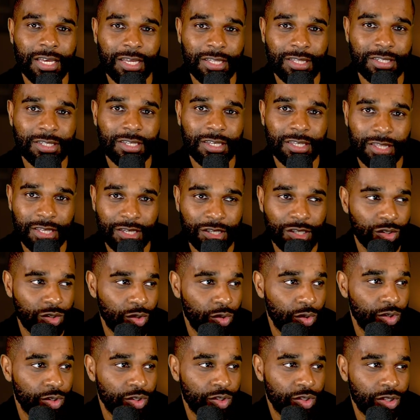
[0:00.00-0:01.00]
into this
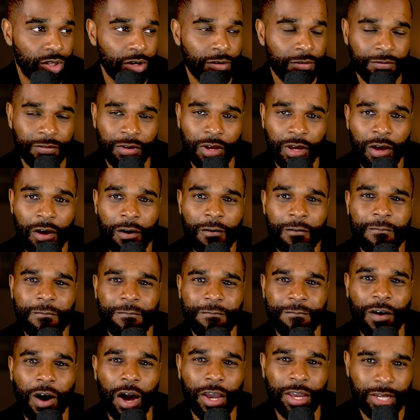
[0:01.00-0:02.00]
sort of stuff.
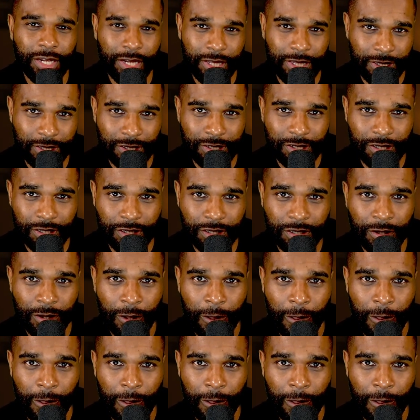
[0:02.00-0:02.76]
Financing.